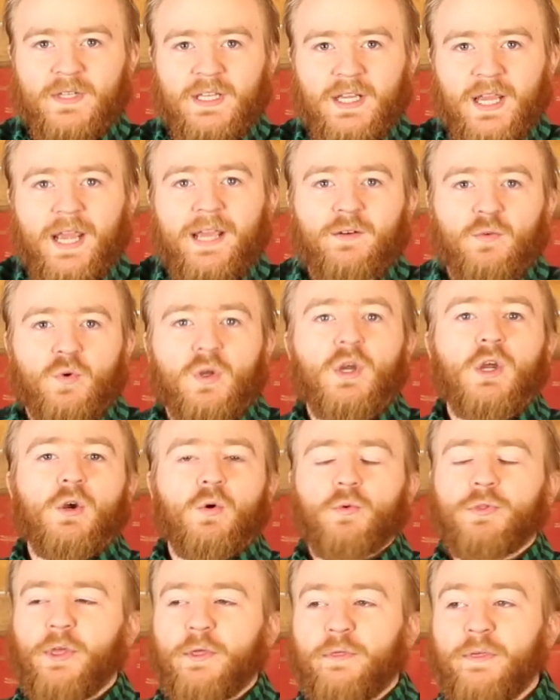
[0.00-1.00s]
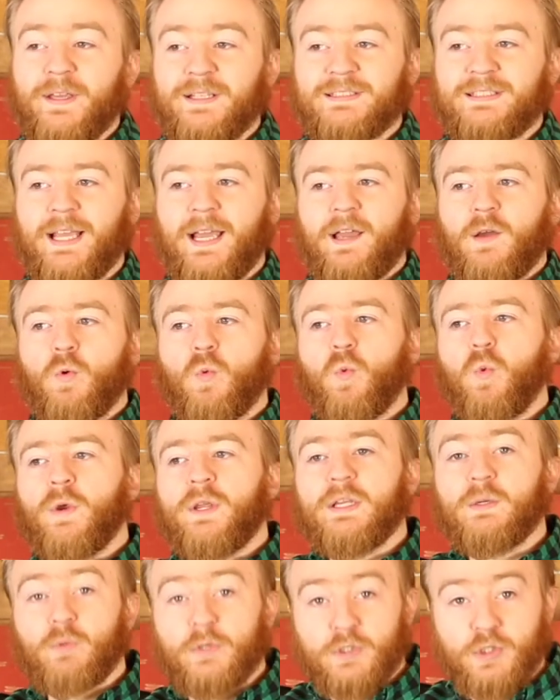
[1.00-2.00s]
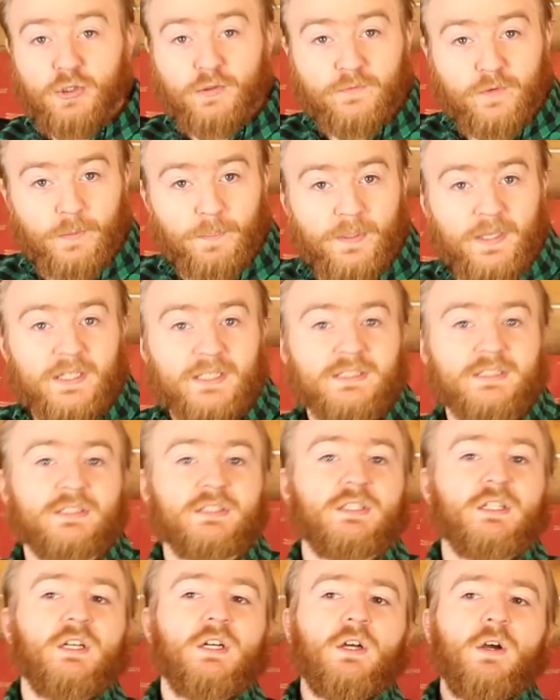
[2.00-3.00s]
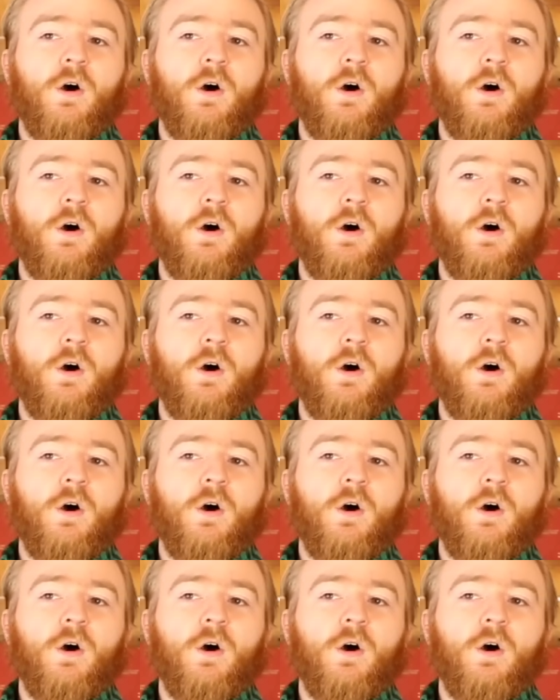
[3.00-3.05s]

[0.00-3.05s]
And the things that we would do for peace,